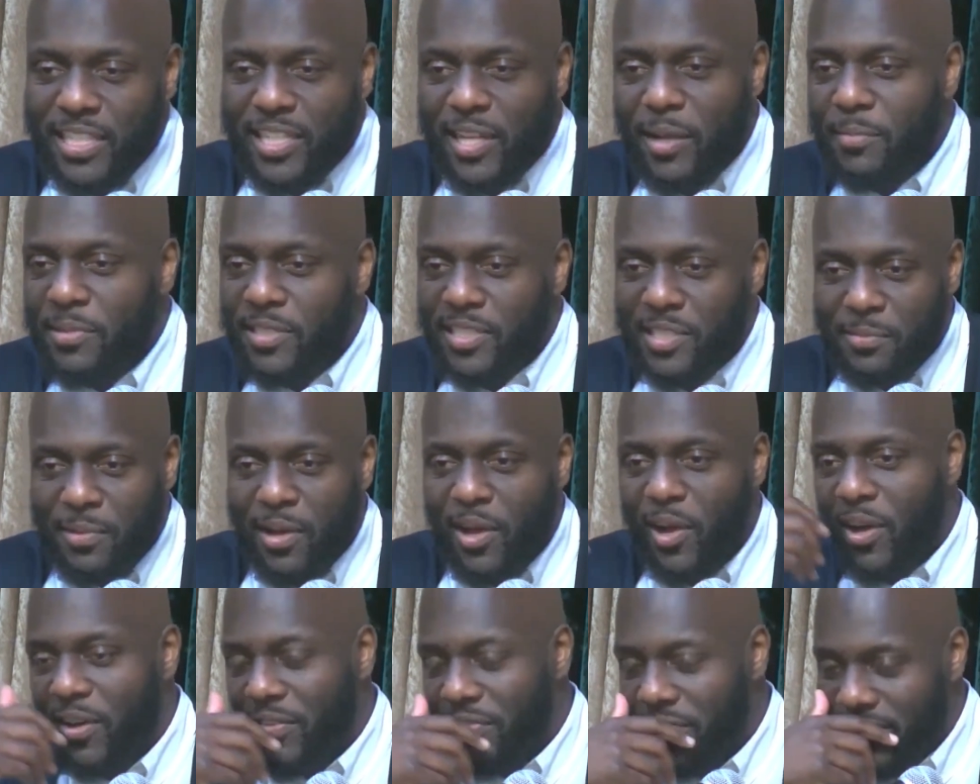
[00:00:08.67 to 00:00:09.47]
that come into
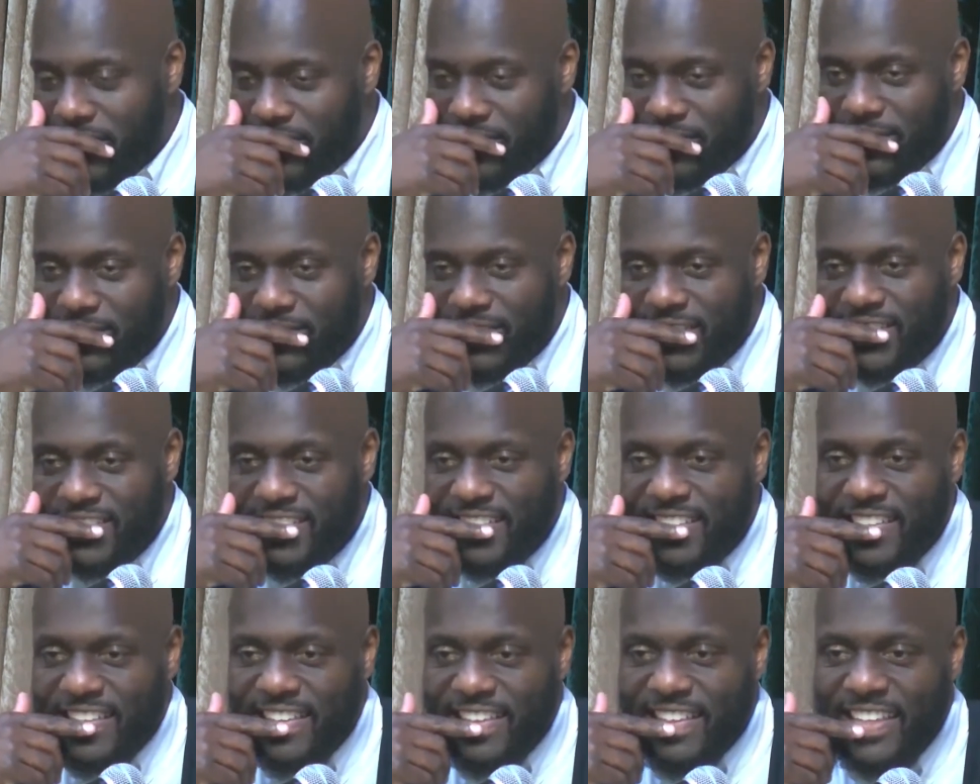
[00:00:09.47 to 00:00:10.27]
my office
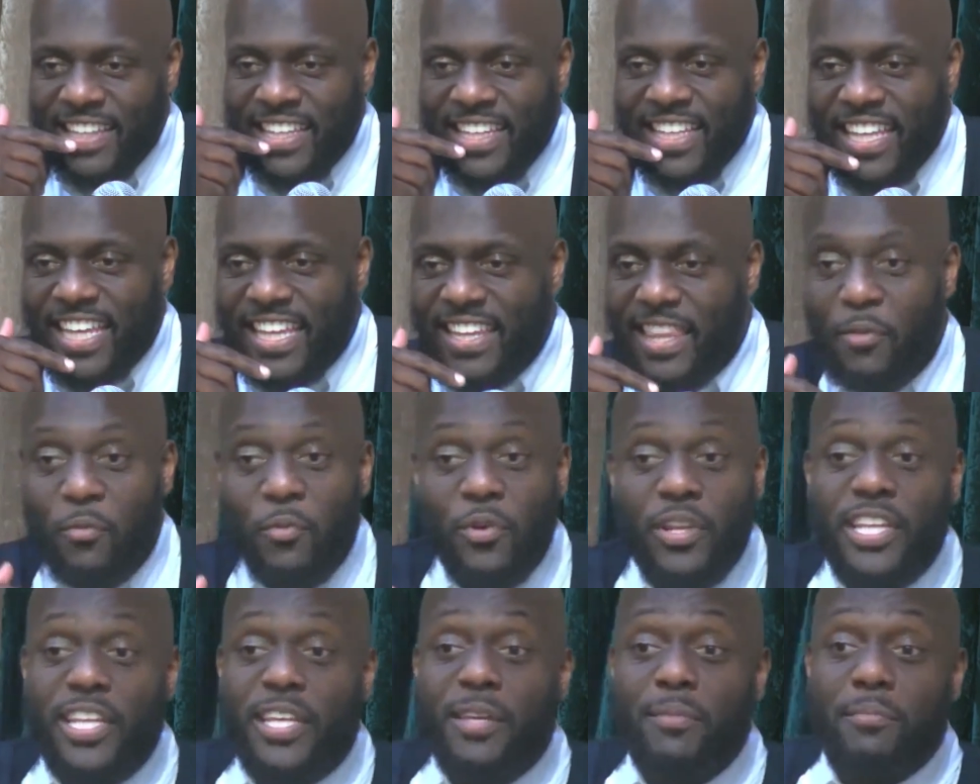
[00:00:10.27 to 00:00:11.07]
and they
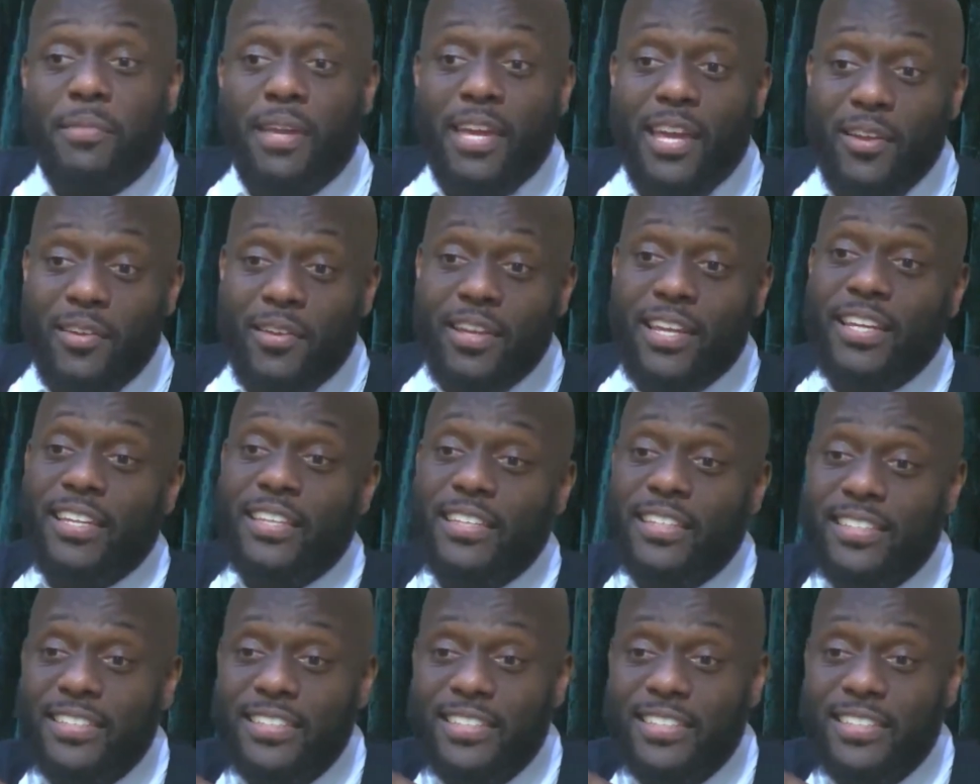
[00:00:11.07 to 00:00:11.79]
want to get married.